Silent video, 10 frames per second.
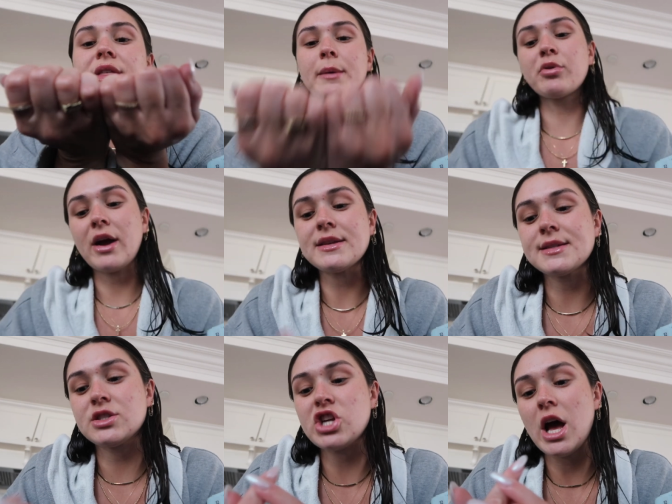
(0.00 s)
the
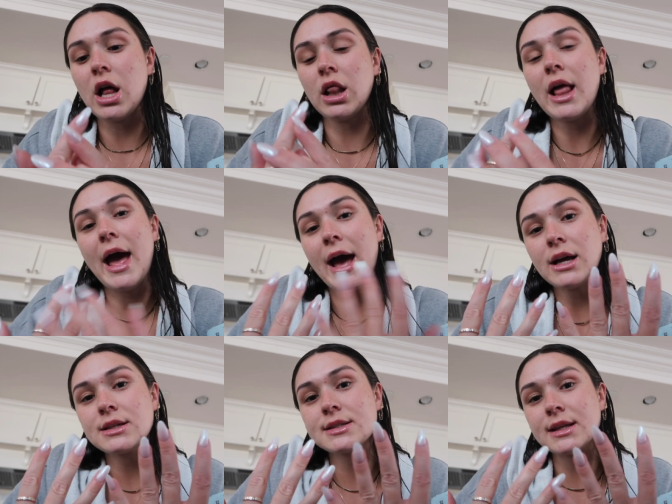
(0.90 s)
Apres Gel
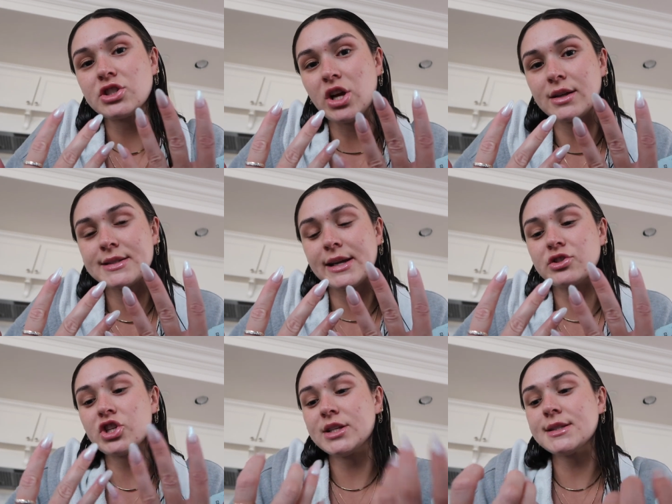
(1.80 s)
X, like gel
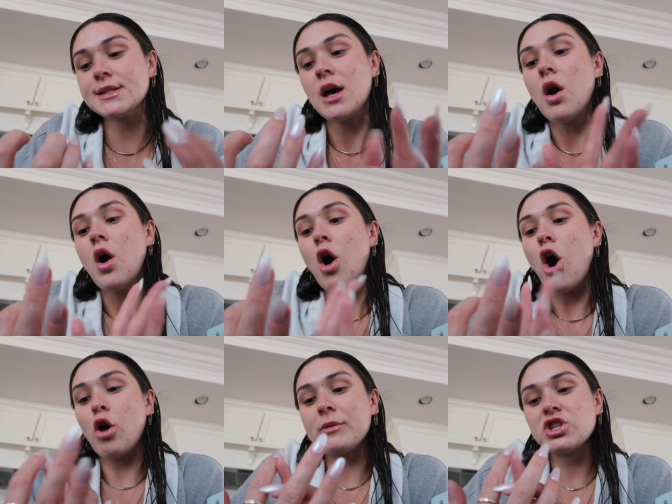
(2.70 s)
extensions,
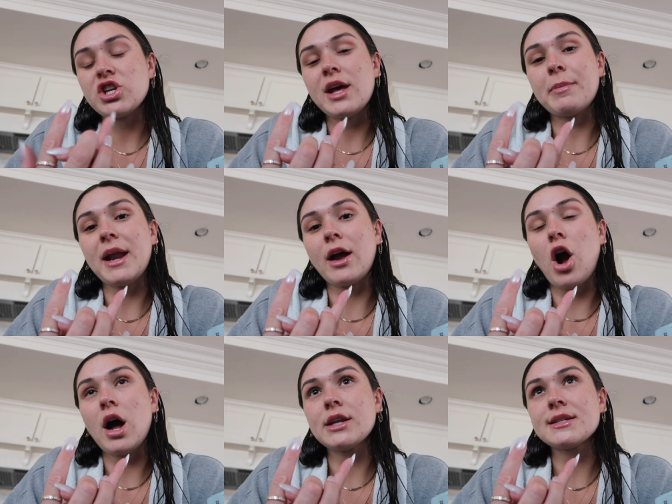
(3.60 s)
almond shape, and I
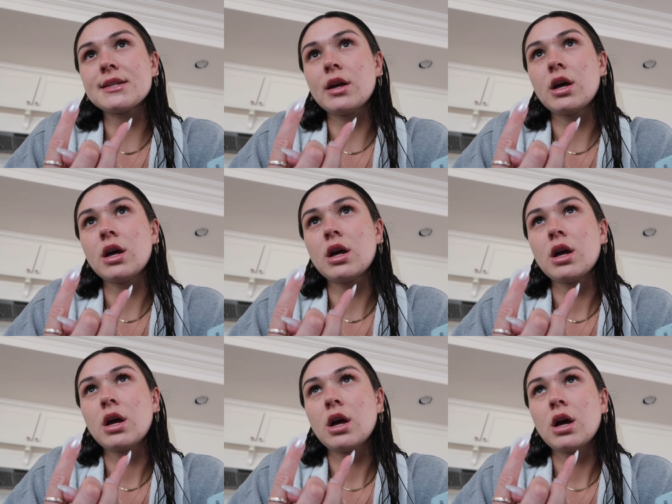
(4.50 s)
got
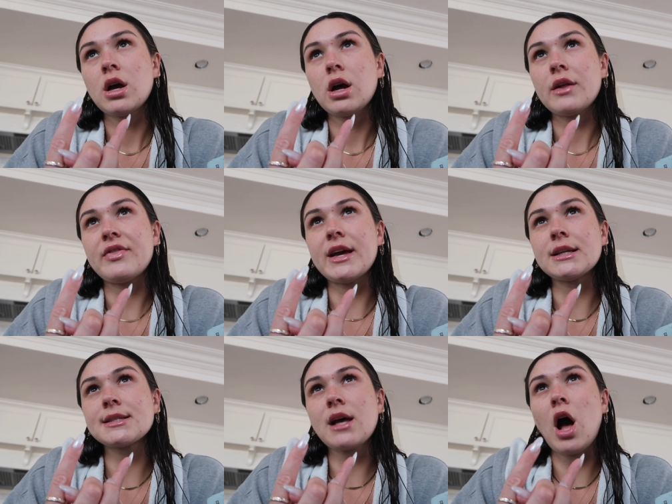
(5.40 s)

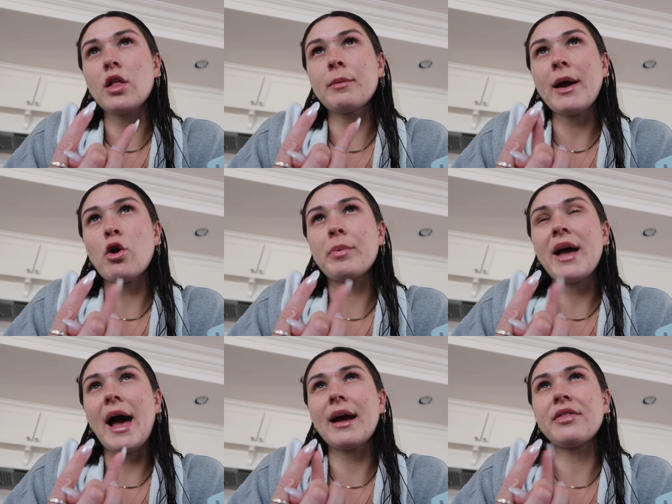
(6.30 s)
this color by
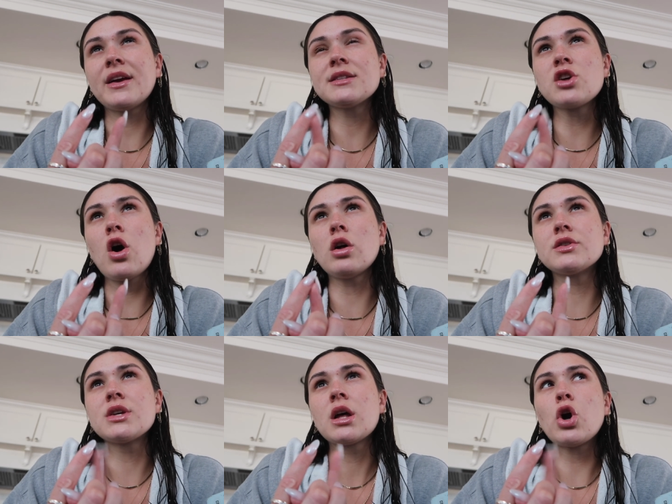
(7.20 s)
OPI. I think it's
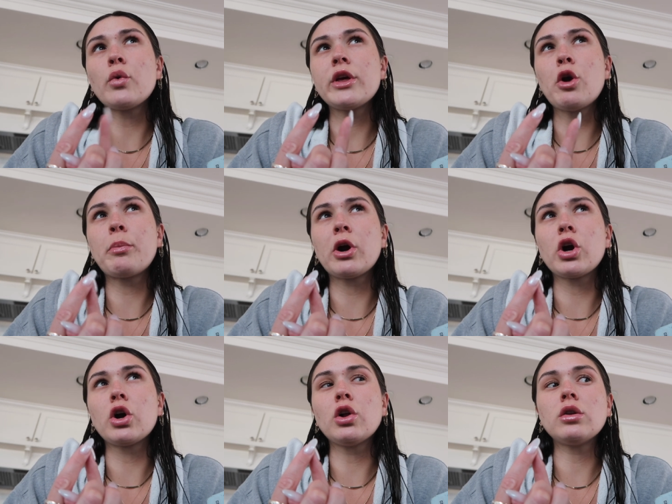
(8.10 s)
called Tokyo
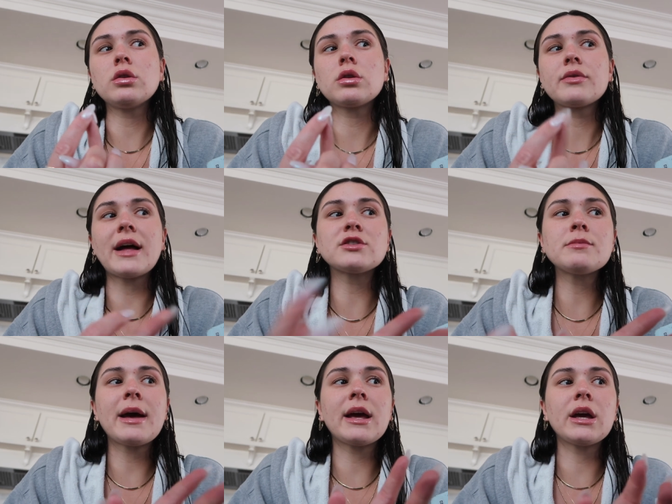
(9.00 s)
Pearl. That's
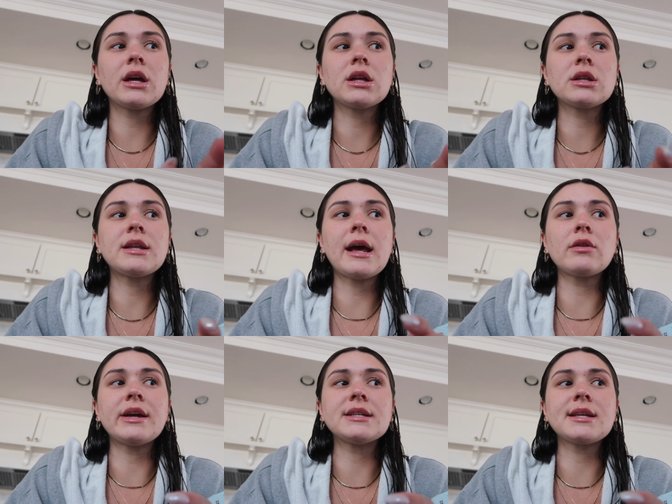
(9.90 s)
what my nail
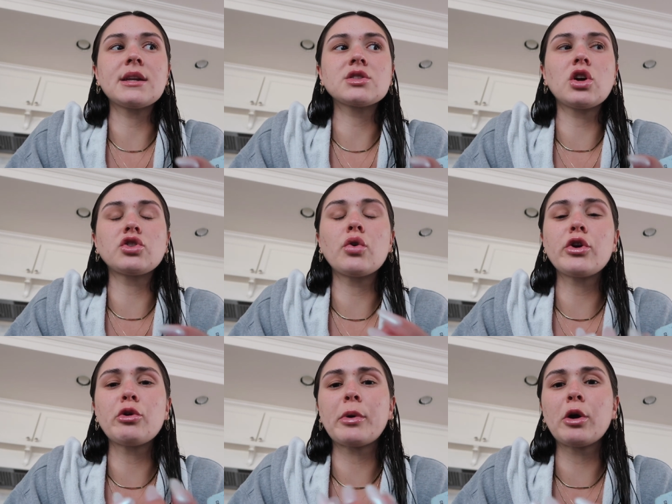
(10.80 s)
lady said, it's called
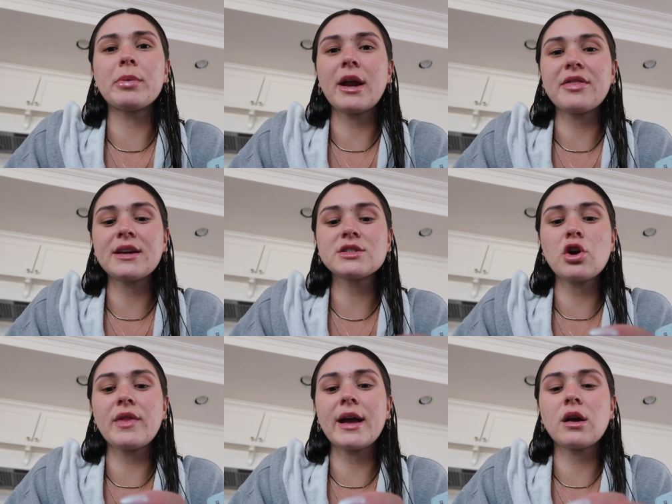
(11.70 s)
Tokyo Pearl, but I think it's
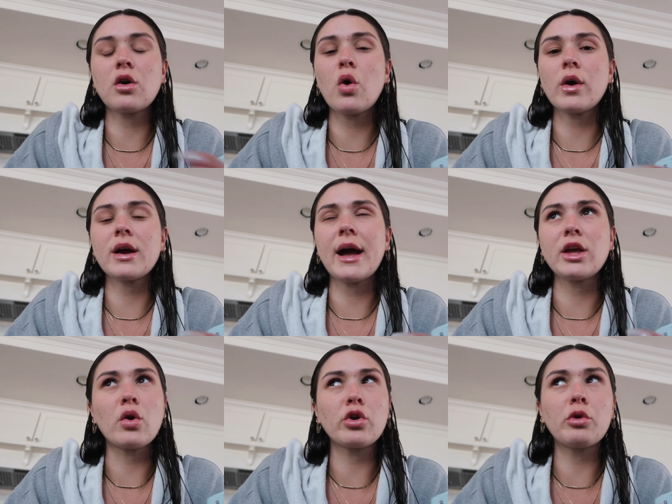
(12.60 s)
called like
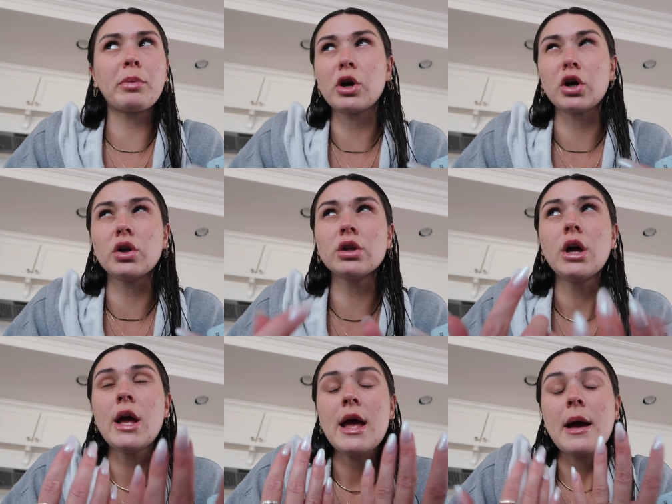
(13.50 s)
Kyoto Pearl
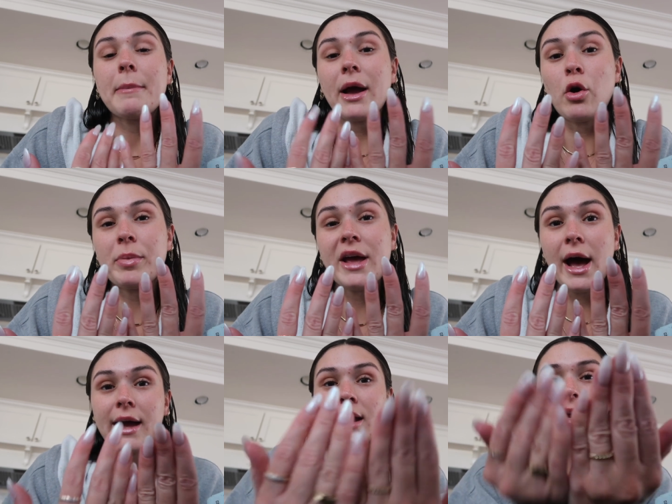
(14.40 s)
by OPI.